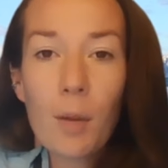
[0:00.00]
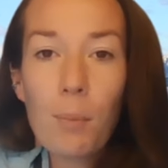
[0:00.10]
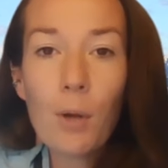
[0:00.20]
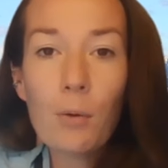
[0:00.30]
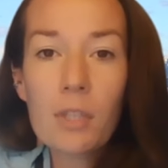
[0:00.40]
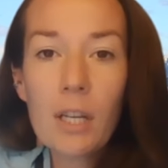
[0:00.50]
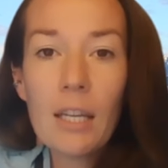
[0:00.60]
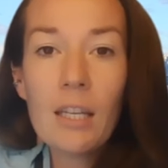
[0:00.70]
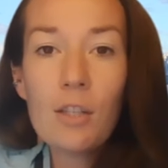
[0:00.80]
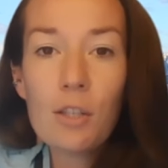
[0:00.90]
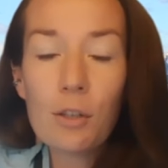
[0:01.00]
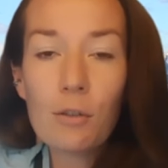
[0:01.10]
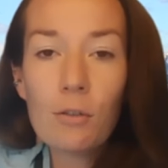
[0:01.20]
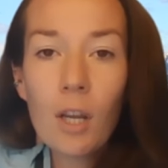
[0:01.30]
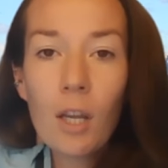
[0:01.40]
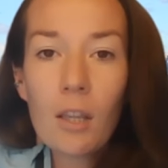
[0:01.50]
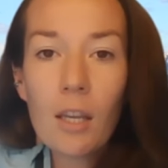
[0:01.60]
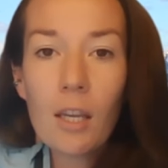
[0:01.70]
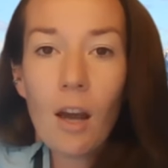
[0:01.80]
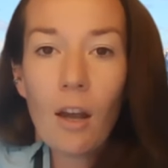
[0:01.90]
a boat into
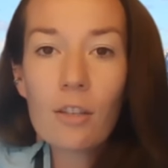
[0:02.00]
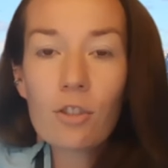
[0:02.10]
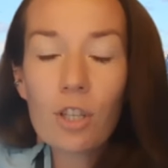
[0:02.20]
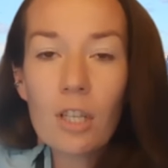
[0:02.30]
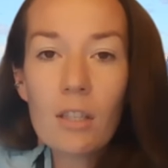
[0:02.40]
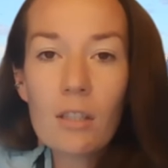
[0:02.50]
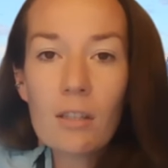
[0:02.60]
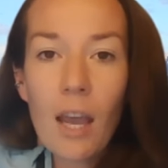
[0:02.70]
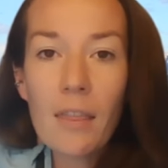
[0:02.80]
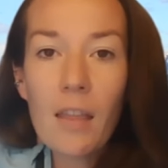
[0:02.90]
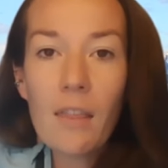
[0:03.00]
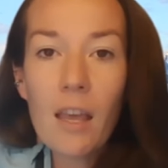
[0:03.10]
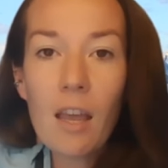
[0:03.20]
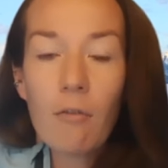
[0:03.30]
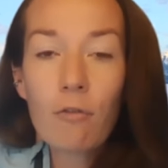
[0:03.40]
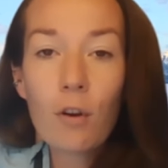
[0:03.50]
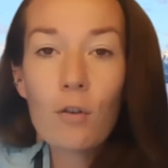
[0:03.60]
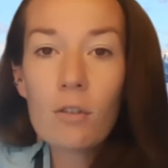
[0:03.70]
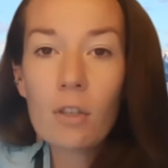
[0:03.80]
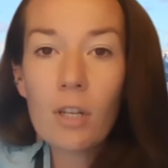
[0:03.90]
the ice sheets and then they're
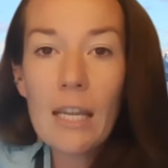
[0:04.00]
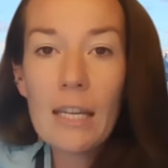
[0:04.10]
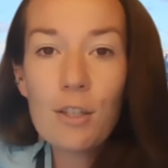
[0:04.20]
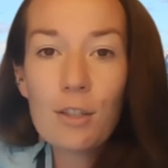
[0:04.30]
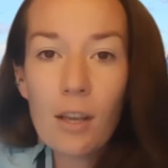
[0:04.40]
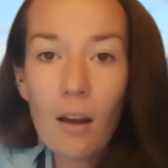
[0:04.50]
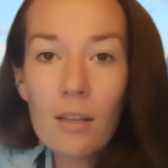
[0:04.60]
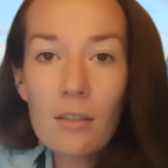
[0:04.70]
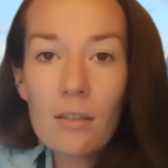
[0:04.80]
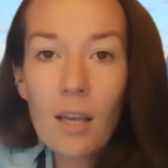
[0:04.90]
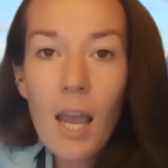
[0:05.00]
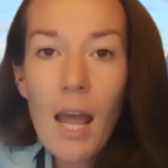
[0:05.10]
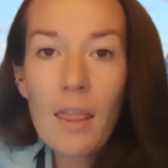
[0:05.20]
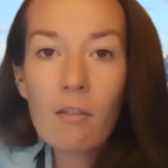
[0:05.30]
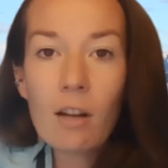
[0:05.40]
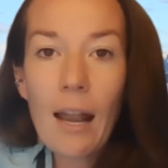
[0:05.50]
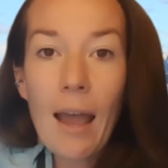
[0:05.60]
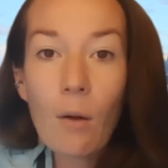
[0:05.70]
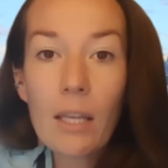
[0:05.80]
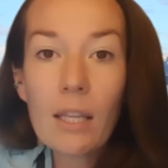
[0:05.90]
frozen into the ice, and they're
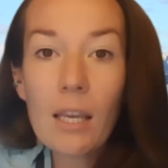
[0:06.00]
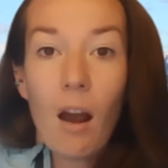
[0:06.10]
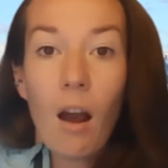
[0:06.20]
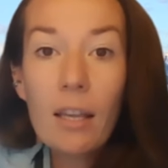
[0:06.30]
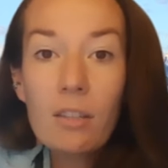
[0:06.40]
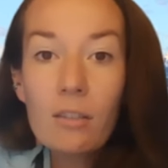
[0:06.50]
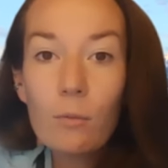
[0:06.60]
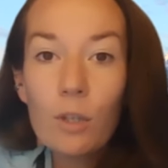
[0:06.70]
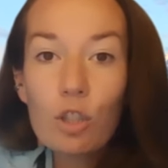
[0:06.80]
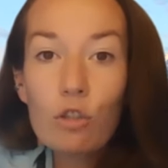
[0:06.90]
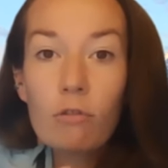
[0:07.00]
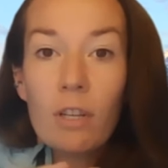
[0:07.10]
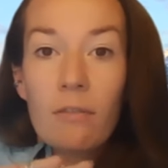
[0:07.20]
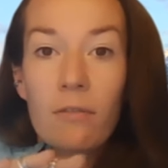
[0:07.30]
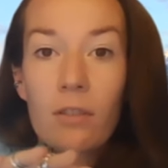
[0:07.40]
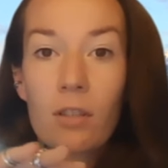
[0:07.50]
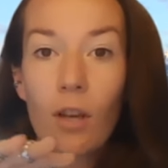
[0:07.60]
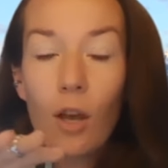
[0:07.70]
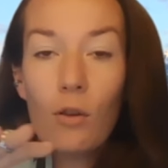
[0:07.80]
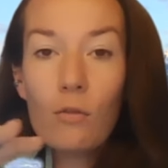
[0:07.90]
allowing the ice, which drifts
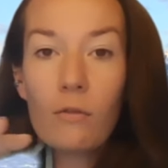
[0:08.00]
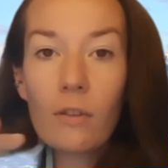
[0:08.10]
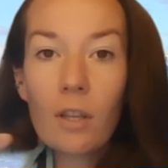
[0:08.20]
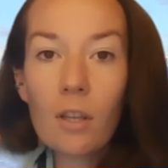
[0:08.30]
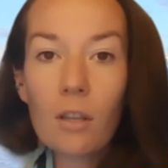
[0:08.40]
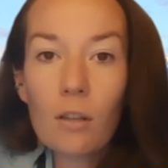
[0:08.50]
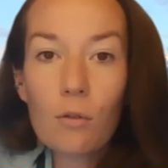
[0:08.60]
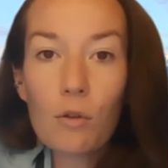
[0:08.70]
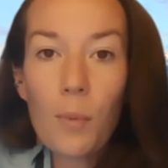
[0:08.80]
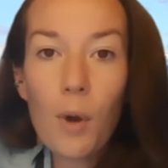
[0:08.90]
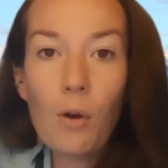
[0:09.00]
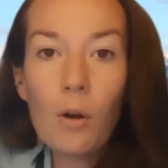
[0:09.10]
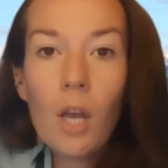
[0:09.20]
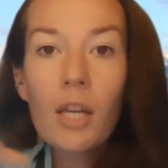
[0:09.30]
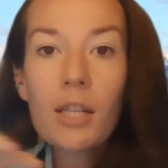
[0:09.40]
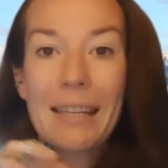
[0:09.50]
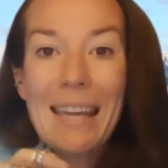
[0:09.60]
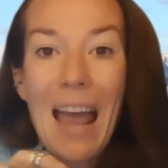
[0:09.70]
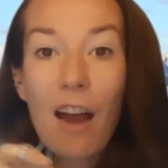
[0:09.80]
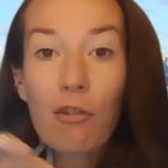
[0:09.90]
over the North Pole, to
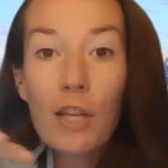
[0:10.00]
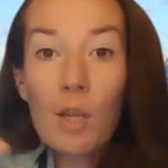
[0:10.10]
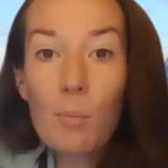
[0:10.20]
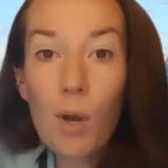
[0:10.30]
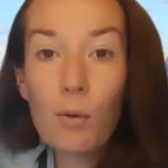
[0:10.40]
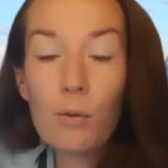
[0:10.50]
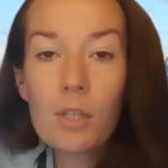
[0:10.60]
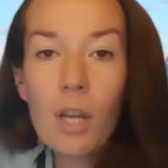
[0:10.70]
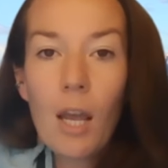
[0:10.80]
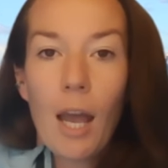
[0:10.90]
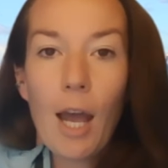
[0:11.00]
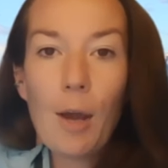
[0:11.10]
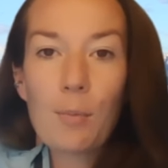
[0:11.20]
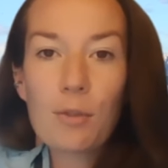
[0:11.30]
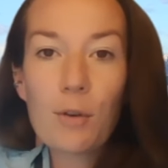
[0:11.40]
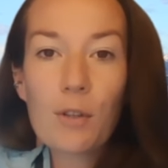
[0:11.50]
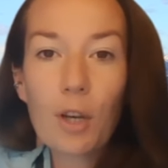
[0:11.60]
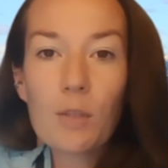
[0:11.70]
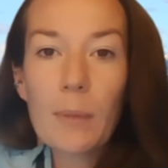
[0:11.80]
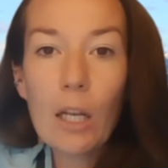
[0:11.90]
carry the boat. So it's
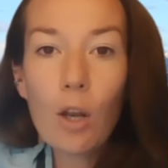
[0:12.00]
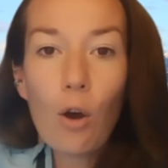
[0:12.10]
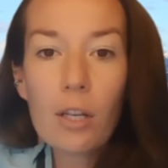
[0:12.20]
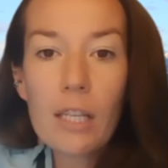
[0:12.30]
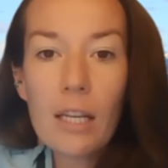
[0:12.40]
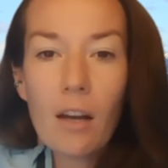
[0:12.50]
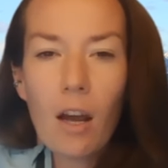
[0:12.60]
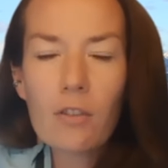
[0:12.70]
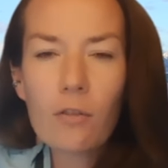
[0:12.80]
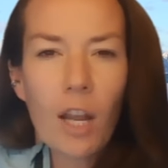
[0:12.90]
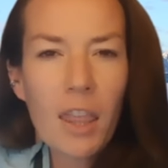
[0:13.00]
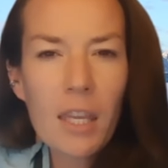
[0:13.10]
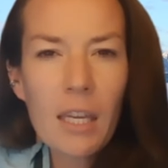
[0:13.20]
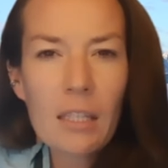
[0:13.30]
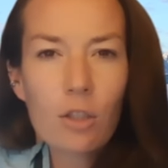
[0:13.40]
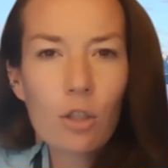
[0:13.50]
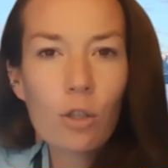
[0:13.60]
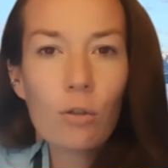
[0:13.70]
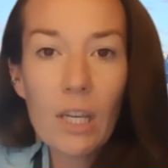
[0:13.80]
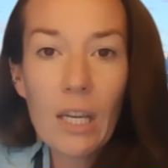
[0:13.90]
going to be locked in ice for, I think it's 2
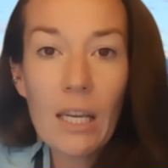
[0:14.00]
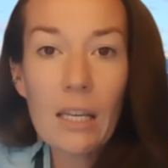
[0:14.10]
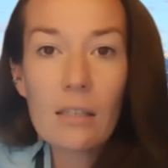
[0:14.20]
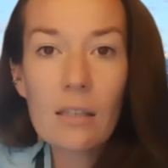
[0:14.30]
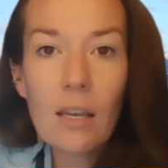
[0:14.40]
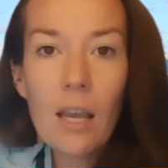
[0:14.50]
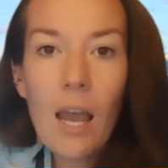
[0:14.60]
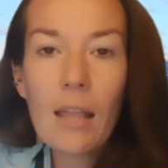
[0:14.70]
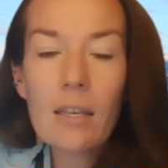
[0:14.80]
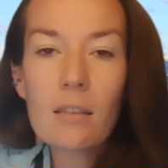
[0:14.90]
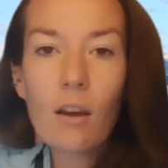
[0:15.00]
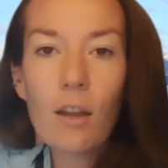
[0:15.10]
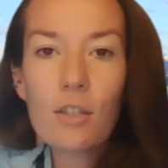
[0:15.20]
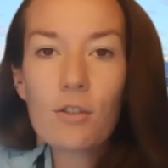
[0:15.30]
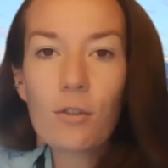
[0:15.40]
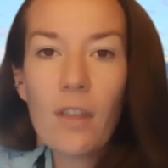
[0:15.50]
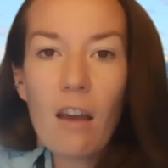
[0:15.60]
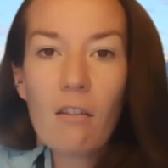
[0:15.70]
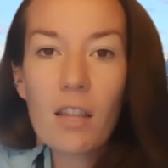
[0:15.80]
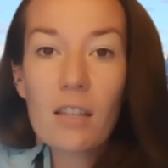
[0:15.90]
years. And the scientists on
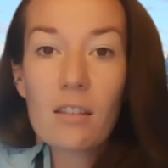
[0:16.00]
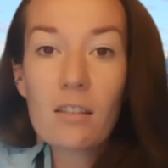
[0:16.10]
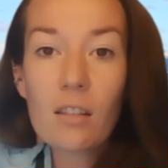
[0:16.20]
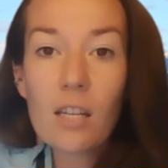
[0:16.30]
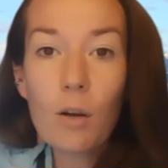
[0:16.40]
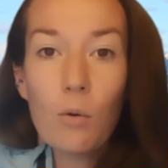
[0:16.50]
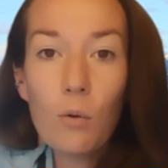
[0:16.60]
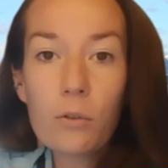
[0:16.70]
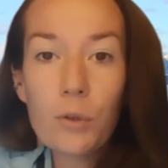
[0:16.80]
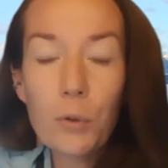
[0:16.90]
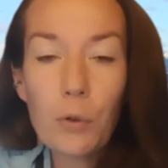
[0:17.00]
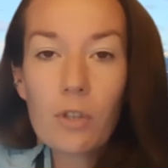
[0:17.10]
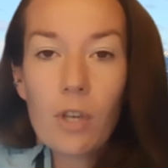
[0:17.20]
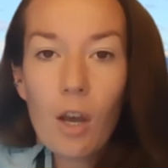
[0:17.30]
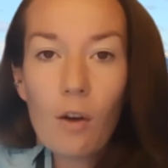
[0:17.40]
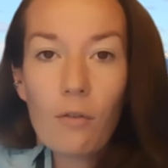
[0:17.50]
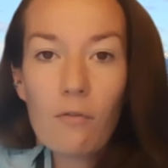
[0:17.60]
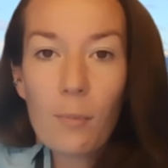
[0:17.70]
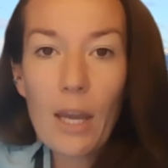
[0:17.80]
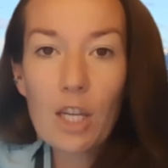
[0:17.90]
there are then studying all sorts of
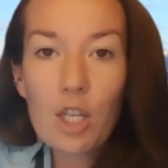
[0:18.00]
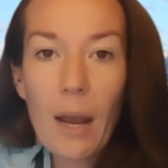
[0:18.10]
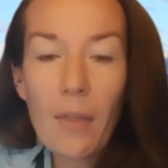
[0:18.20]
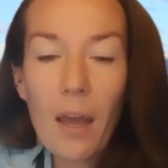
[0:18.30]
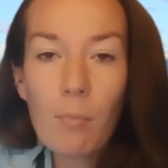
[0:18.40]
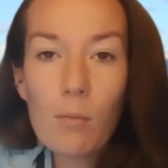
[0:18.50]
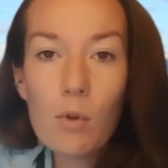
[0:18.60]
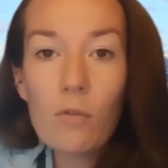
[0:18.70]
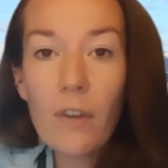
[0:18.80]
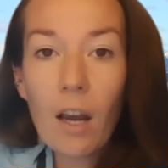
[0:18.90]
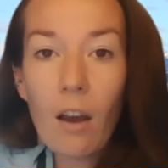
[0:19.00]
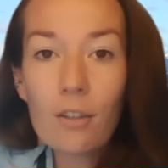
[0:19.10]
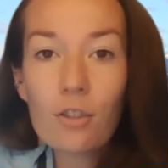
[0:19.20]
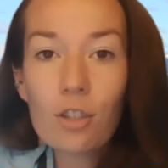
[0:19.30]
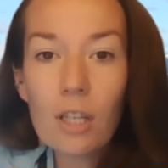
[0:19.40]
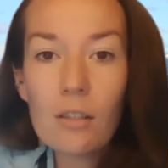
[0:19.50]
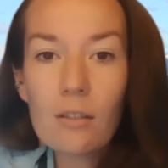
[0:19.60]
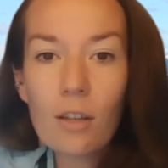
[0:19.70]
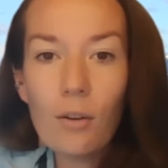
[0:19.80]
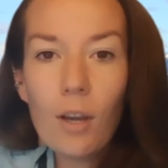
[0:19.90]
information about that moving ice sheet.
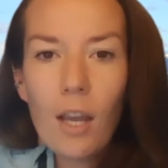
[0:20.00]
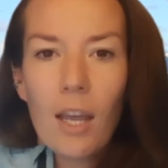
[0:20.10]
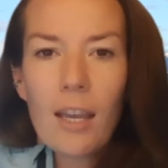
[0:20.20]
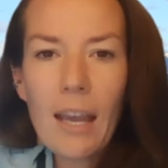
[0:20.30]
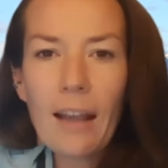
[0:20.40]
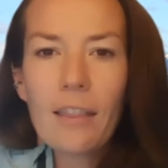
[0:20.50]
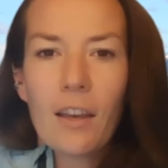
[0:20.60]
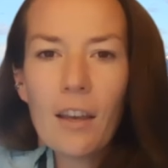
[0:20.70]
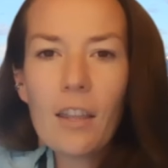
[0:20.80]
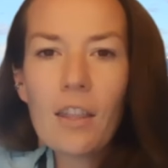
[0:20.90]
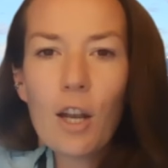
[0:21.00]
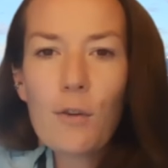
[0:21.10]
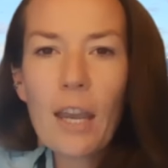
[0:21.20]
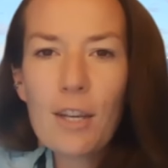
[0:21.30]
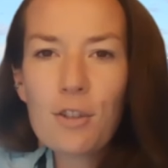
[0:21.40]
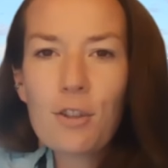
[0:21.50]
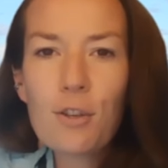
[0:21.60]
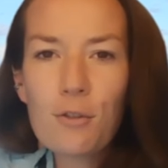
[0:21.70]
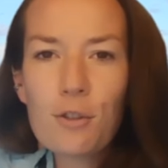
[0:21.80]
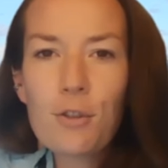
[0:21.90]
So yeah, the location that
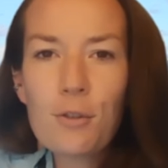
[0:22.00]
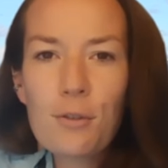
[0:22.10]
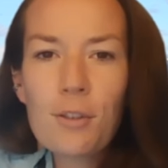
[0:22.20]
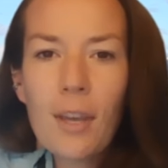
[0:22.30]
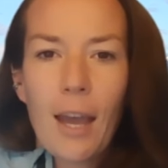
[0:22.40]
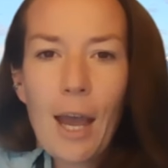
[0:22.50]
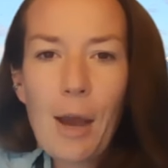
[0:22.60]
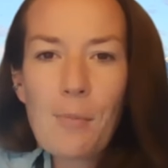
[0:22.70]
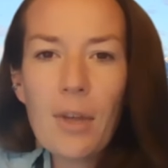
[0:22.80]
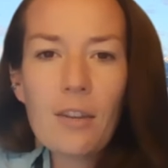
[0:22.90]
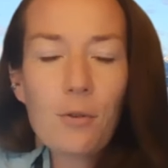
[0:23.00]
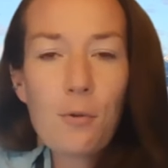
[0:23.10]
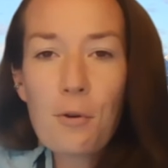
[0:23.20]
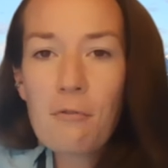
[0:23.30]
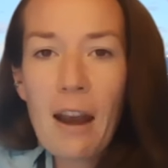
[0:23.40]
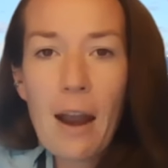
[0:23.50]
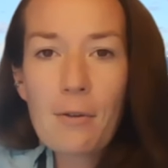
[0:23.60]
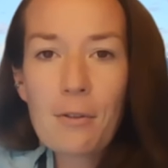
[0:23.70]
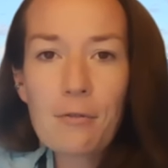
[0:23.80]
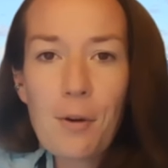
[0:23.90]
you choose, and it's all
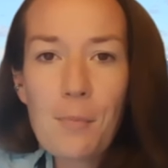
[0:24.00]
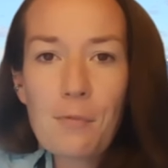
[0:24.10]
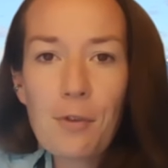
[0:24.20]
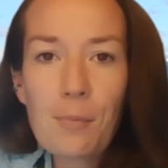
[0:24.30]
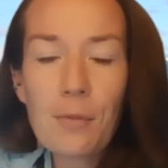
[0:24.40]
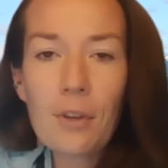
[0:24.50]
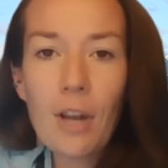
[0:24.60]
around from the